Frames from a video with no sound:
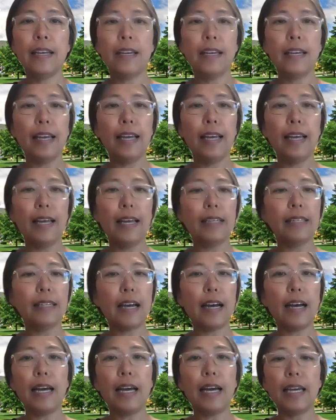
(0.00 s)
And
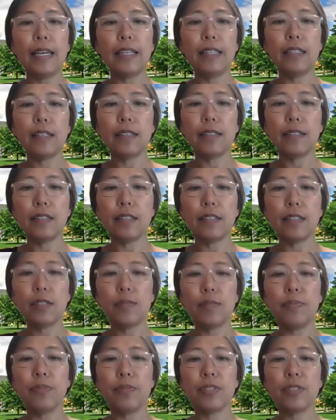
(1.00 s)

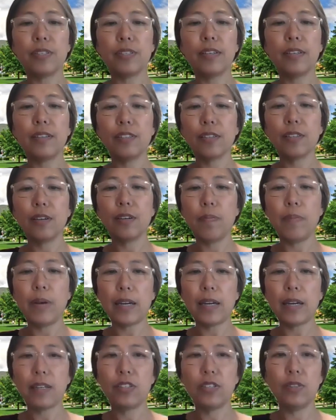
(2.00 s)
let's go
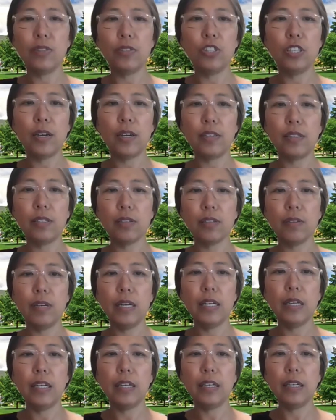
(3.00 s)
back to share
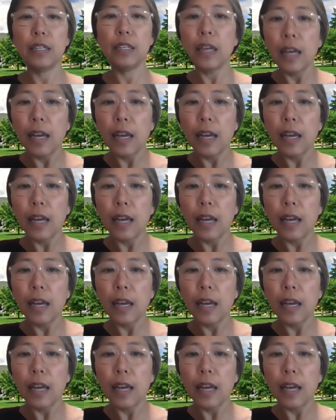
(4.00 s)
screen.